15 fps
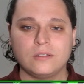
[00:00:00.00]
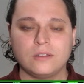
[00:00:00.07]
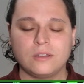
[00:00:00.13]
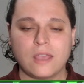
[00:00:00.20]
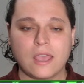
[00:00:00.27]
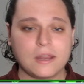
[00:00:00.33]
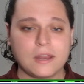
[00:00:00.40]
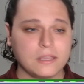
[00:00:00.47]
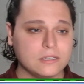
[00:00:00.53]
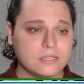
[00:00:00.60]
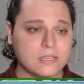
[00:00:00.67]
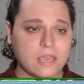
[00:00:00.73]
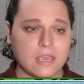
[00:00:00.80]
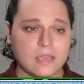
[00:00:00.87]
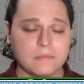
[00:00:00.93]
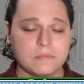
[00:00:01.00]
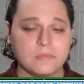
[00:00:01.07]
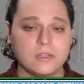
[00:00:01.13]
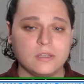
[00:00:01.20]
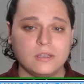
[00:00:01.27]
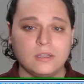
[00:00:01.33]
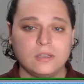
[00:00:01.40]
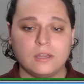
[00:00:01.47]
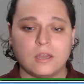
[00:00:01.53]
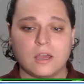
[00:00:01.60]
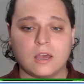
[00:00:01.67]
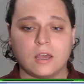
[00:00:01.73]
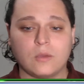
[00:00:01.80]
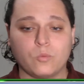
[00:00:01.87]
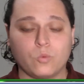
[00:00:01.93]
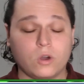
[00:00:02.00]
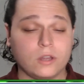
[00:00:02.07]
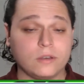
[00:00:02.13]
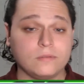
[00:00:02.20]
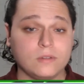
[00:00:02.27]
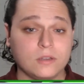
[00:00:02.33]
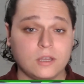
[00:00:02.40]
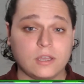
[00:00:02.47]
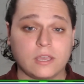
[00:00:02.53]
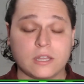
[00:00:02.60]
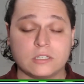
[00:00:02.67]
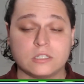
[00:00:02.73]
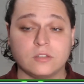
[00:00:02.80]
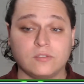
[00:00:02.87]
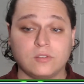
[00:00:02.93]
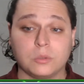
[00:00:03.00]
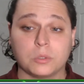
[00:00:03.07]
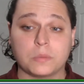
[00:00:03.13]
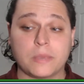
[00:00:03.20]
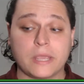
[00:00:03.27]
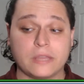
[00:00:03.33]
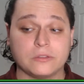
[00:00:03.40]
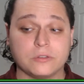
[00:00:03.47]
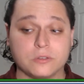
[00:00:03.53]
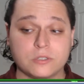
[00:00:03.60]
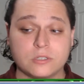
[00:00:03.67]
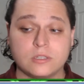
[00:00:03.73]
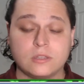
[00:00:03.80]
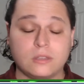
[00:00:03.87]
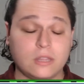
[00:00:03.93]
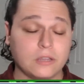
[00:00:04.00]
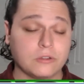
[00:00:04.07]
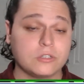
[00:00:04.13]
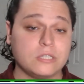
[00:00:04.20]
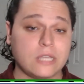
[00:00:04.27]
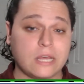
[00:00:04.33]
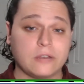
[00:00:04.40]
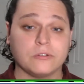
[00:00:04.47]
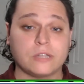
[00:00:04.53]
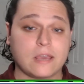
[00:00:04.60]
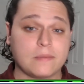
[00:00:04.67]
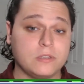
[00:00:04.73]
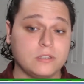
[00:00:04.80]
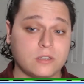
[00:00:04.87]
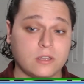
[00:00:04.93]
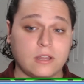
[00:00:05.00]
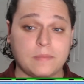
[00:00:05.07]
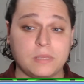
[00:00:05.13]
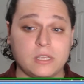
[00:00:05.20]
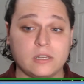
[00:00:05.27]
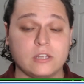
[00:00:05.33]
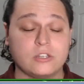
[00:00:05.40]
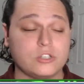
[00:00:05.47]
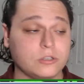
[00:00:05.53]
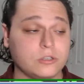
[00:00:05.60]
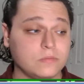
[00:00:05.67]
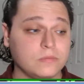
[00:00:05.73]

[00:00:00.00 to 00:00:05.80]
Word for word: heading into game uh, one against the Florida Panthers, their center depth is going to be an issue.